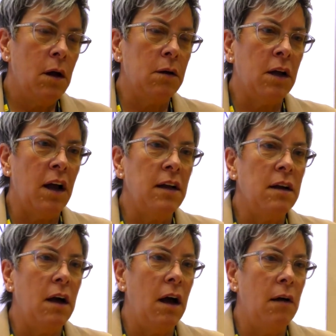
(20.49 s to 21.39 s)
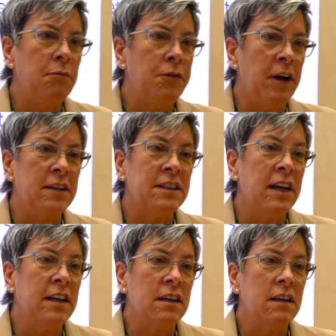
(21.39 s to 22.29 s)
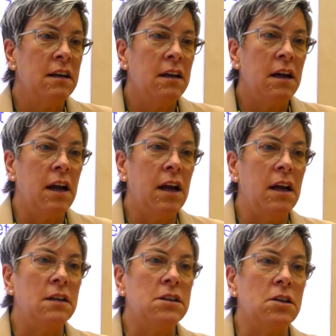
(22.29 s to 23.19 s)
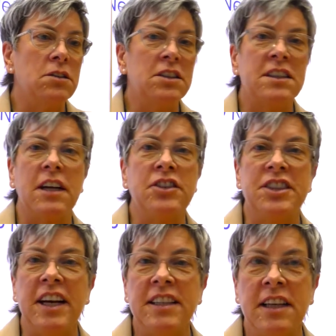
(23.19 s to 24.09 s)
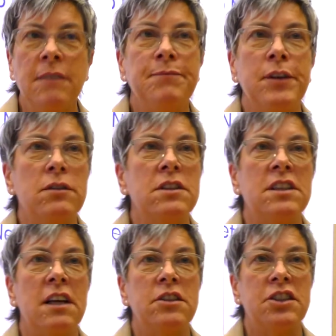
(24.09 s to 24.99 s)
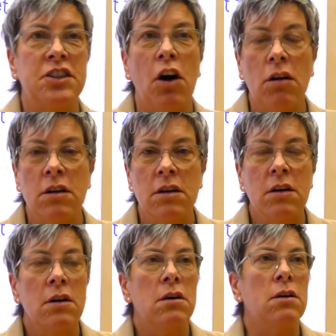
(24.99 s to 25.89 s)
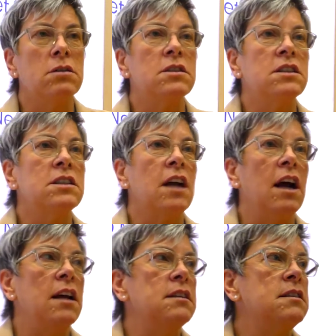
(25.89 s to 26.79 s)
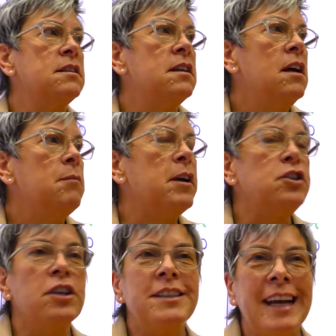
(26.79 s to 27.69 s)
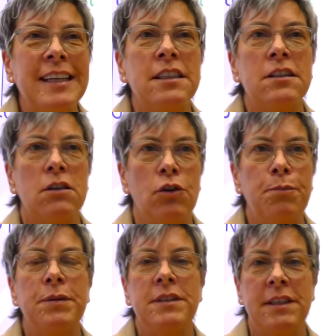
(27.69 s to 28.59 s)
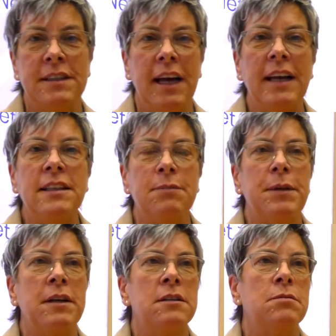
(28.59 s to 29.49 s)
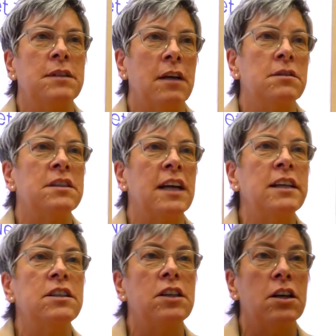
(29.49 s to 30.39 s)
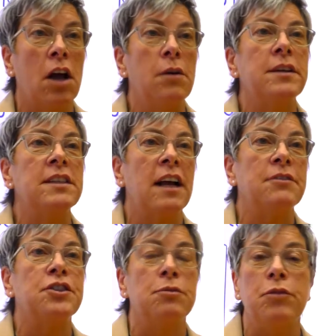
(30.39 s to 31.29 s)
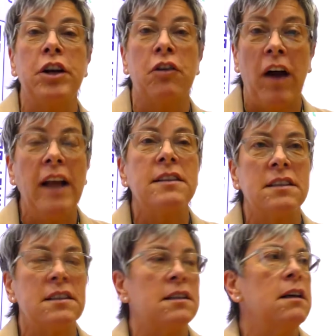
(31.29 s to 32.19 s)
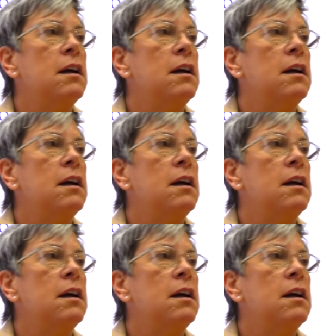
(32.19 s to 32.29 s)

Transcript: Okay, first thing is understand your data, understand your stock, understand, make sure your data is up to date, because without the data you're going to have some regrets.